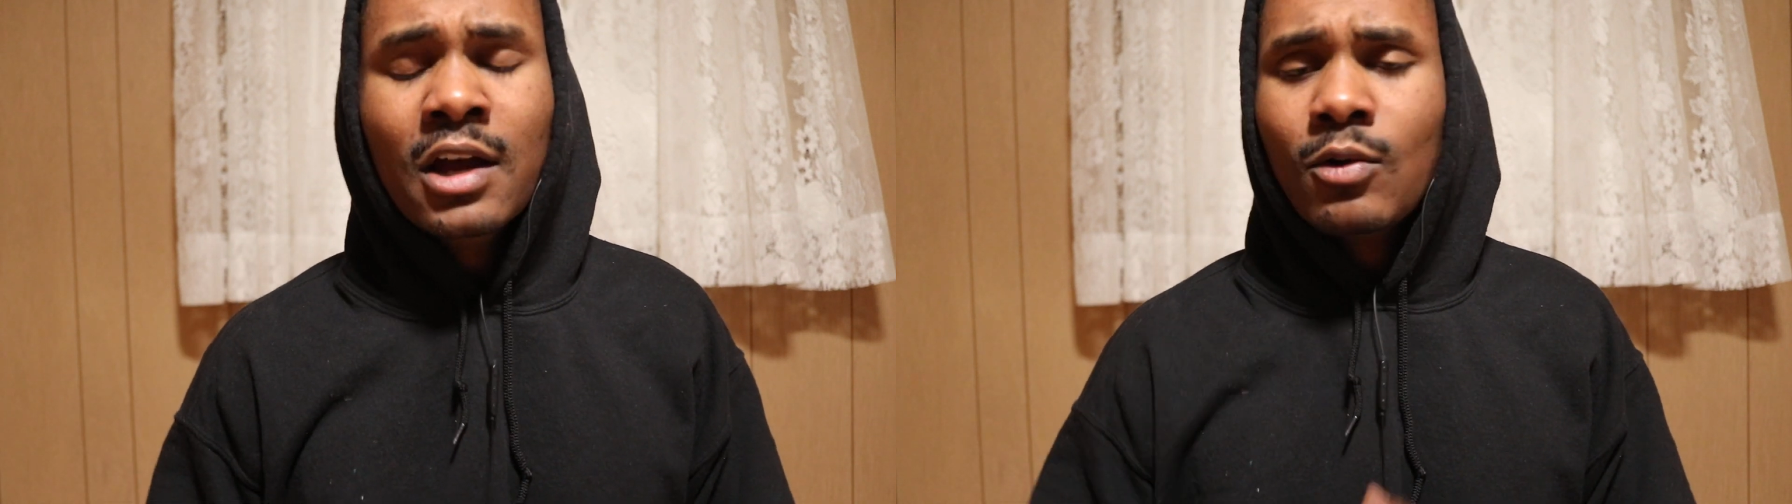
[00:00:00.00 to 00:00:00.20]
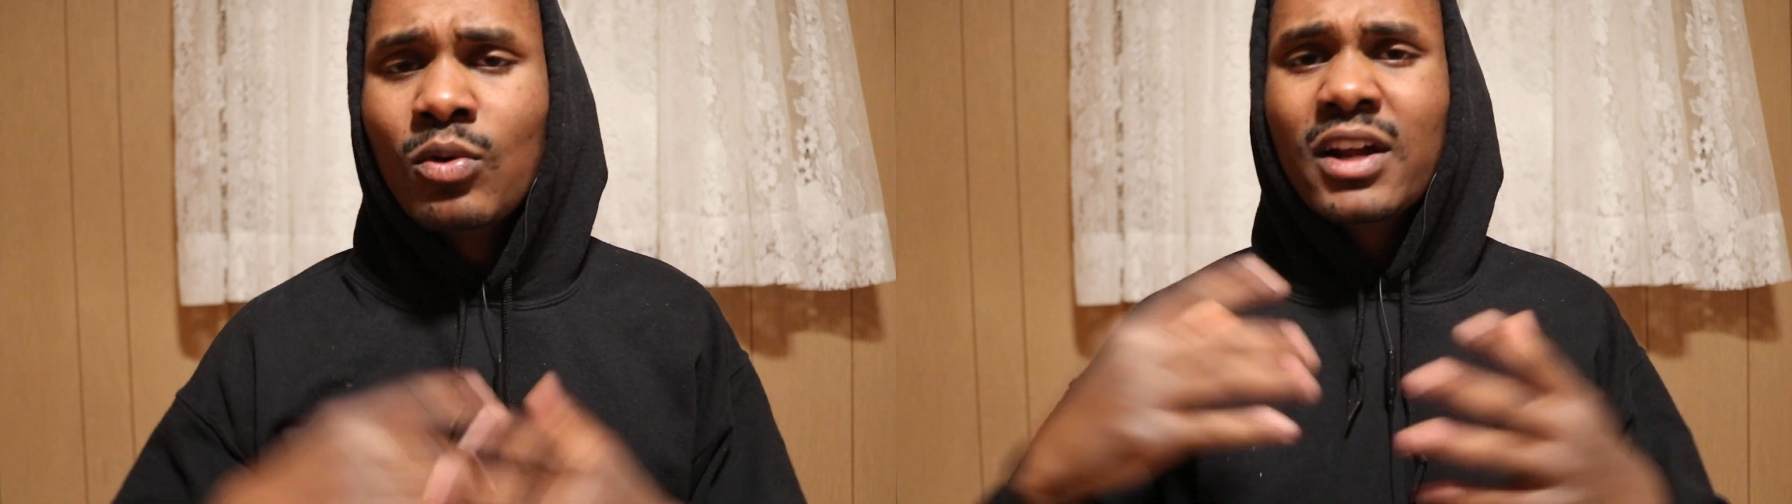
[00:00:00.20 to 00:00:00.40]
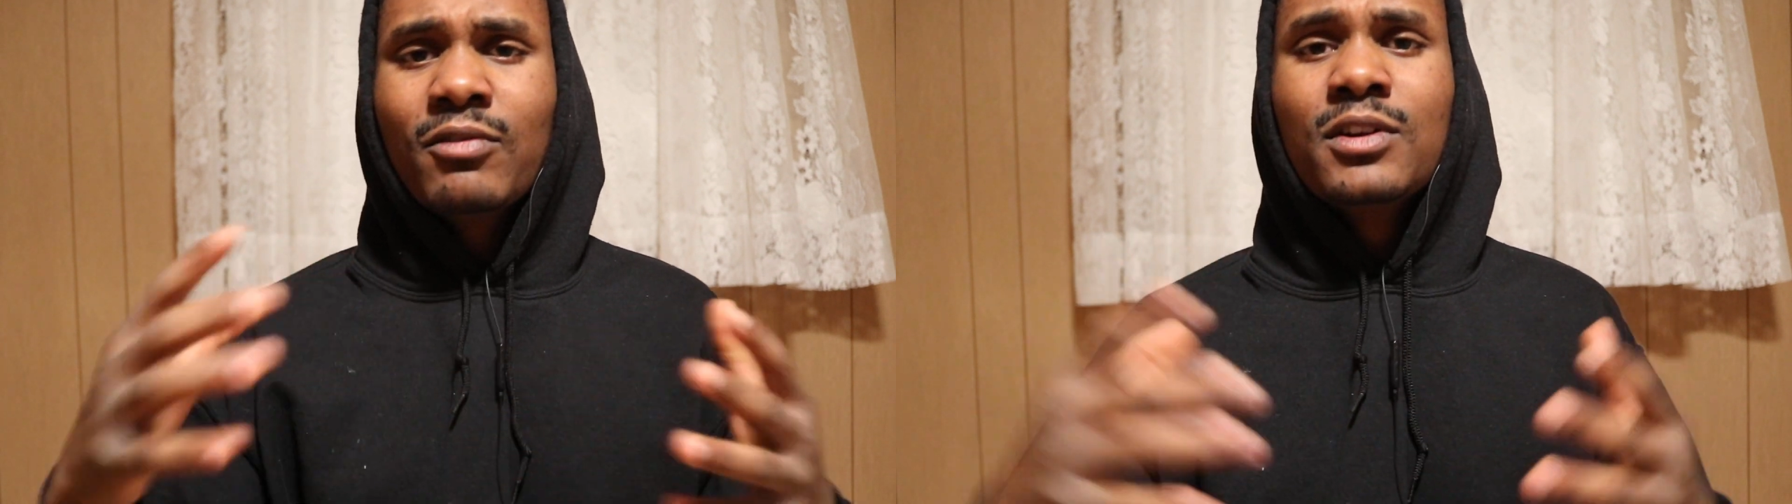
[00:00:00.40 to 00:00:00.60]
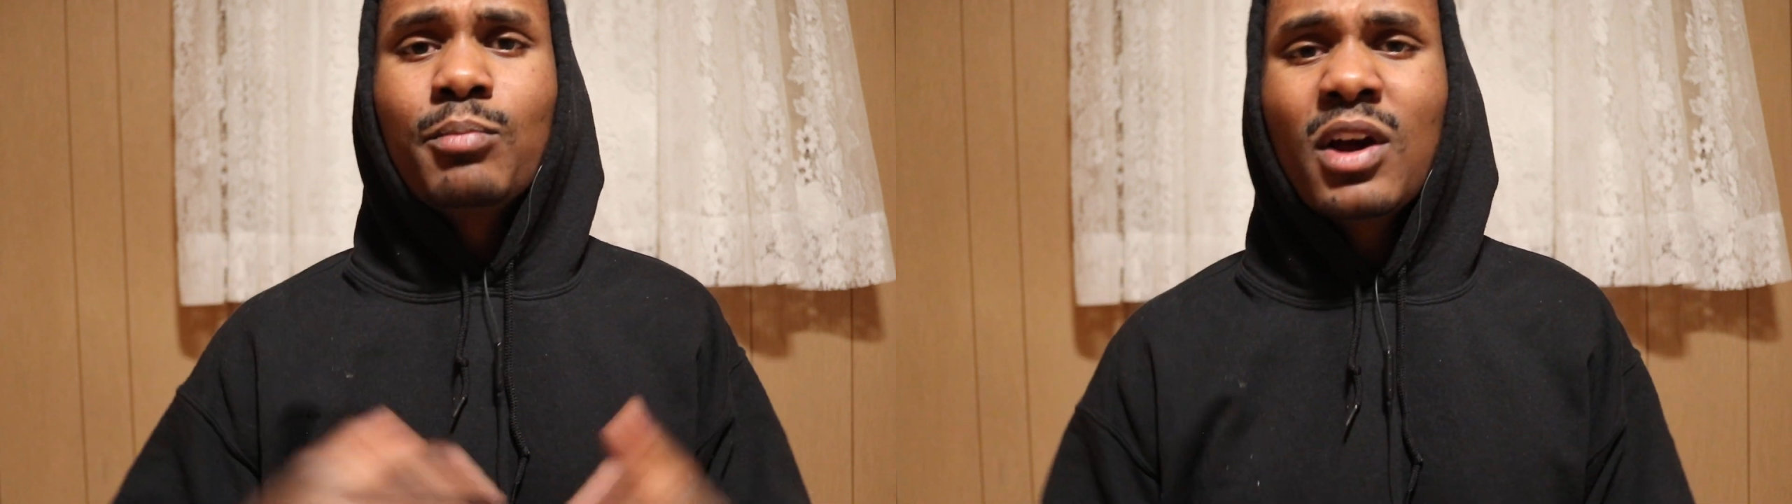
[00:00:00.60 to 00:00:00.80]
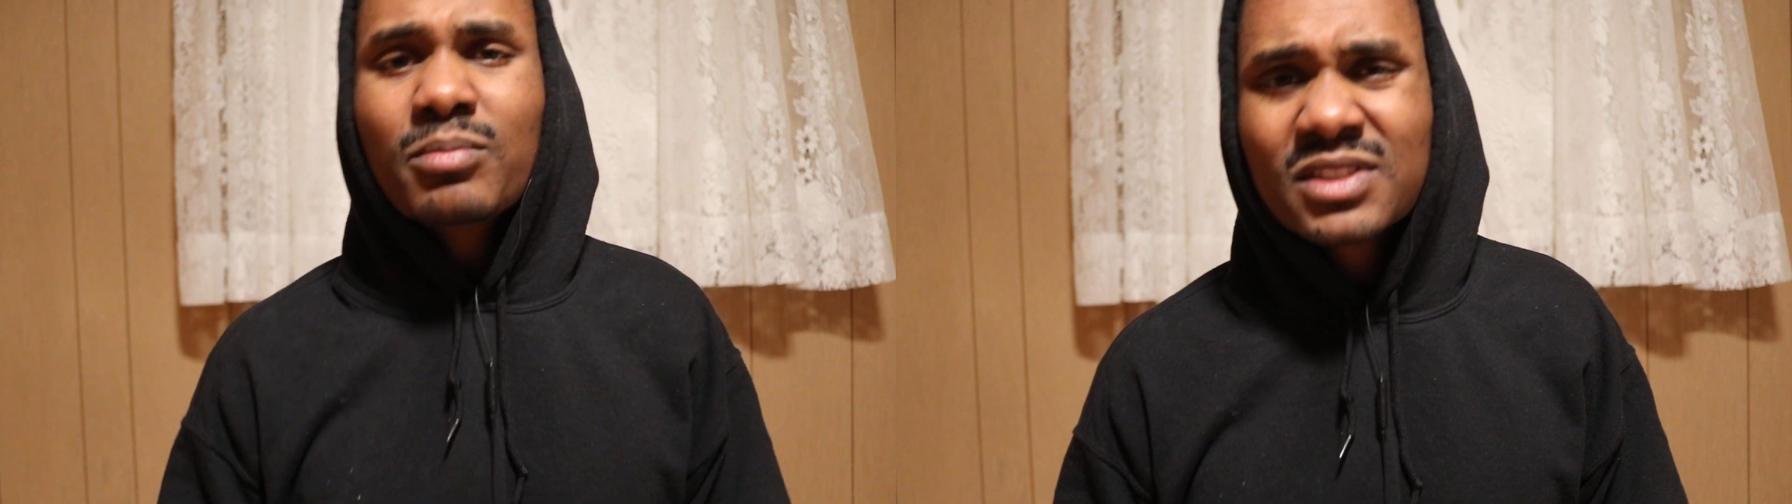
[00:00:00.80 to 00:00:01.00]
whatever the
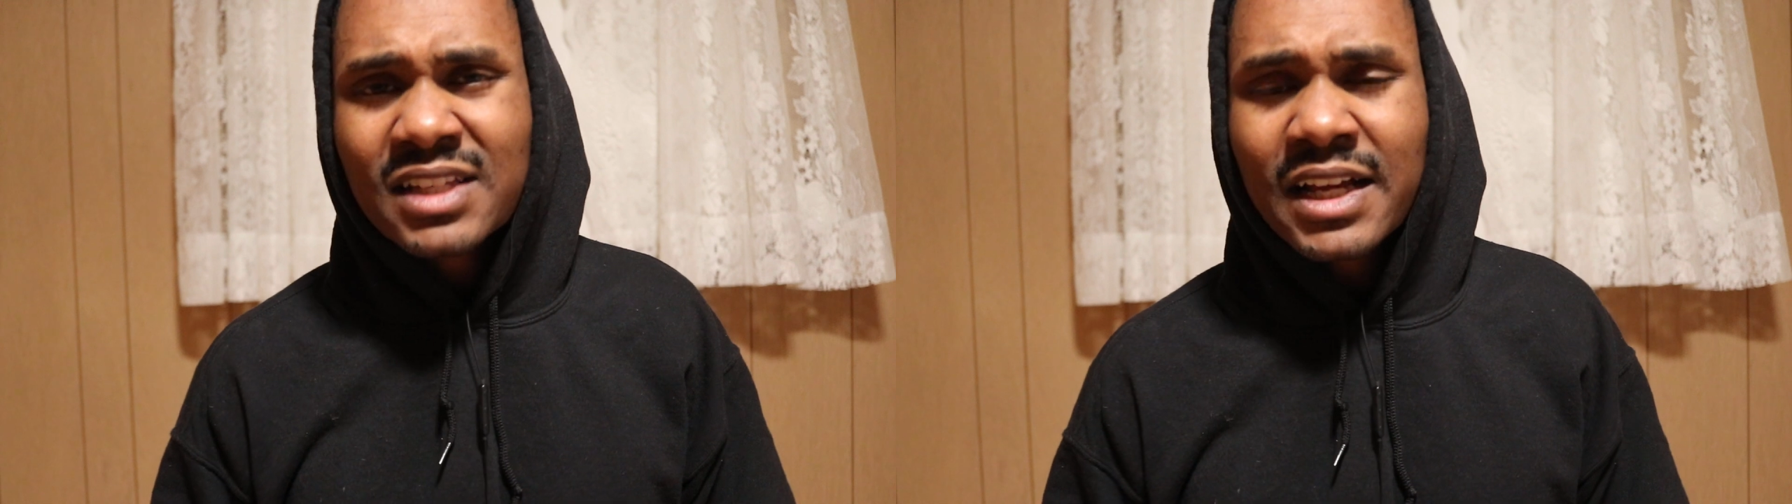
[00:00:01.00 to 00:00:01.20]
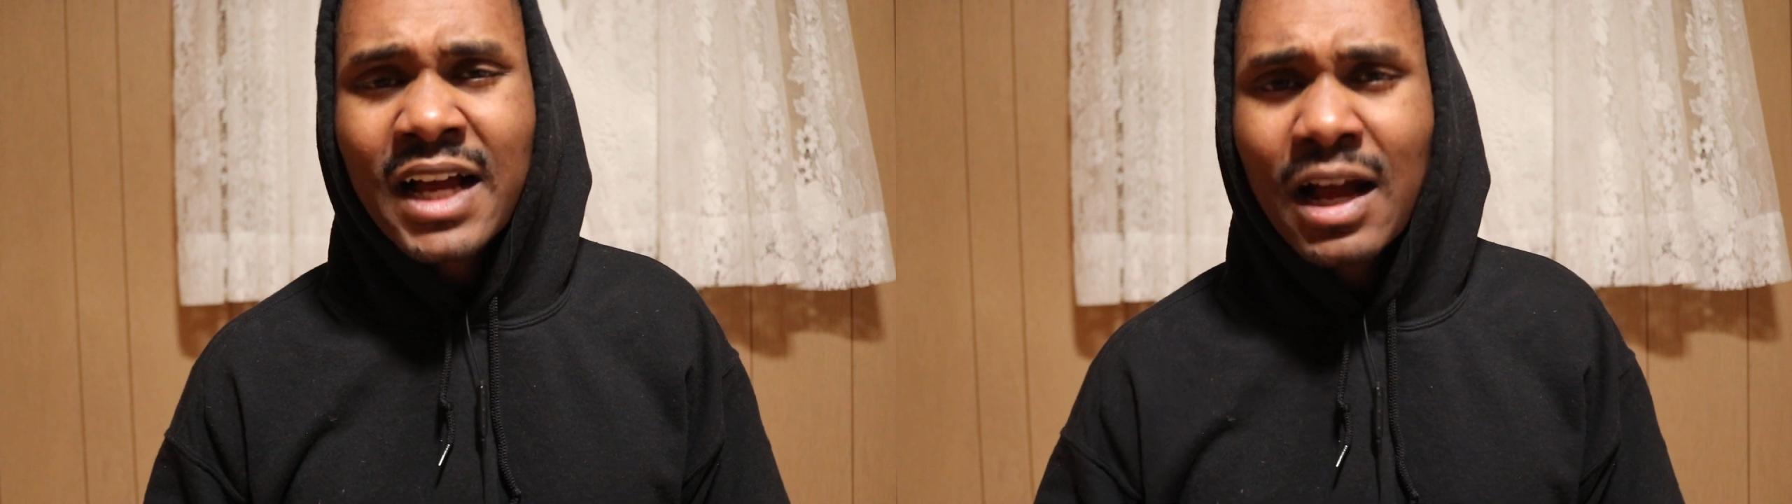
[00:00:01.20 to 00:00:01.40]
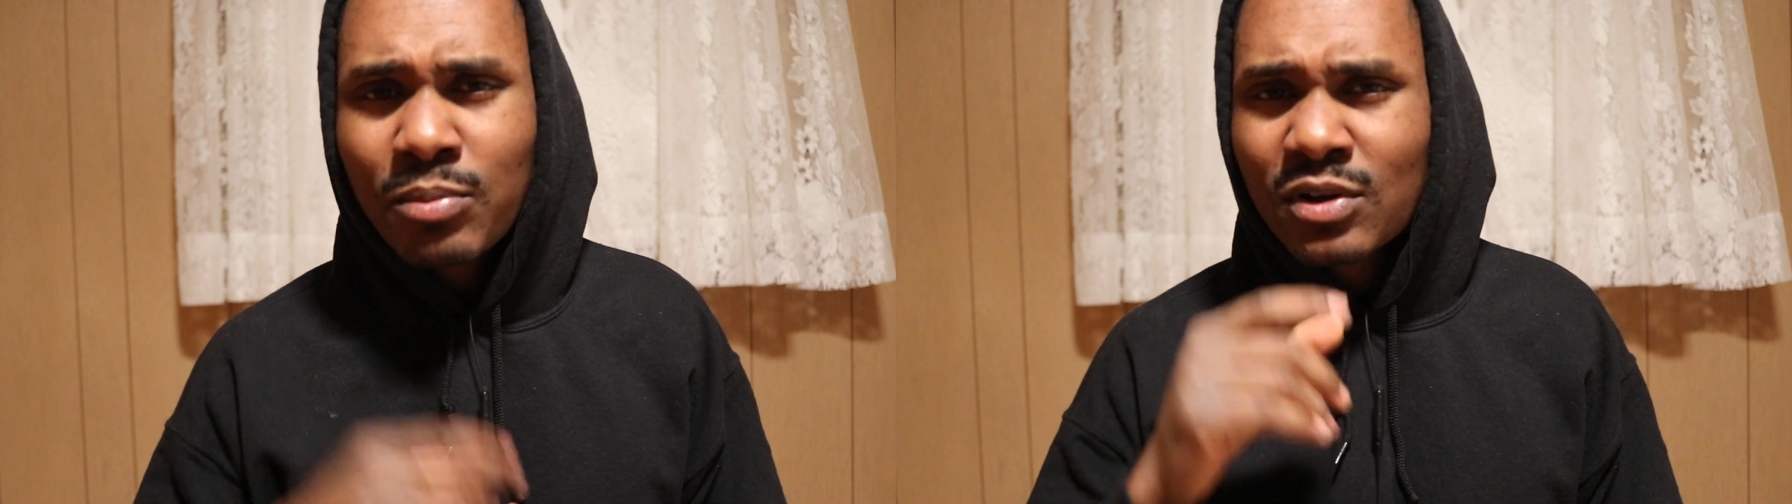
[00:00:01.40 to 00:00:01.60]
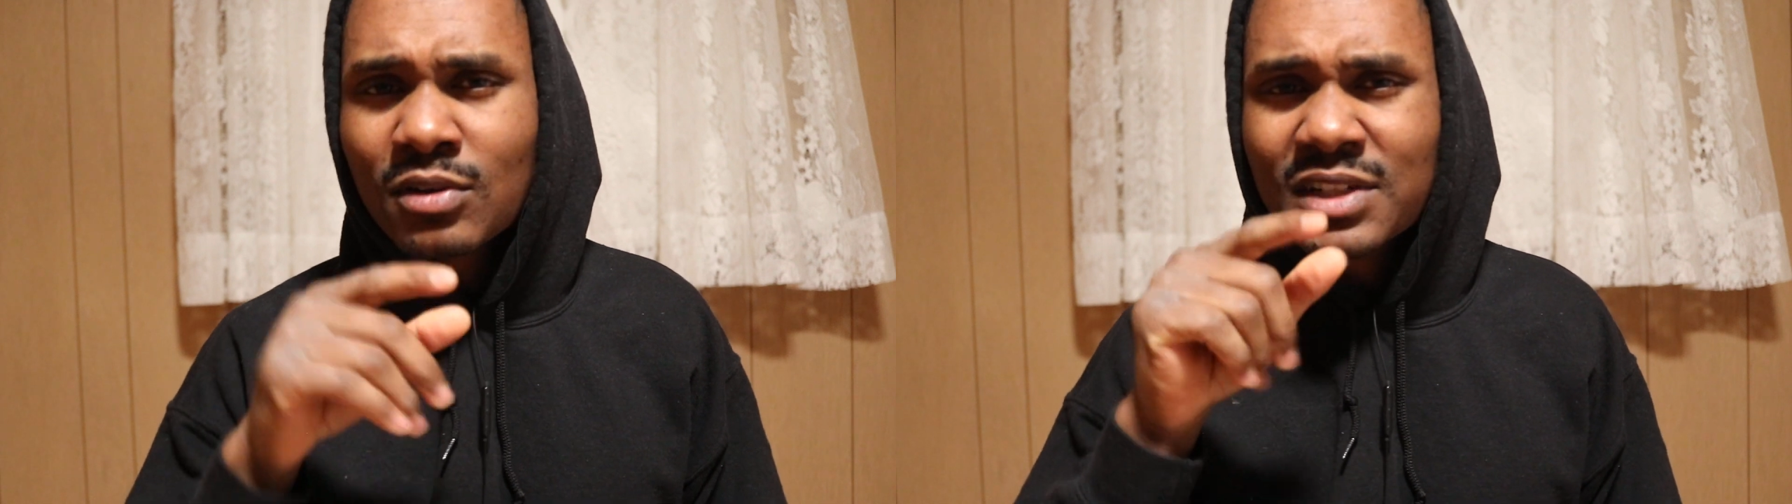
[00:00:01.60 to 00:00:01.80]
purpose that God put on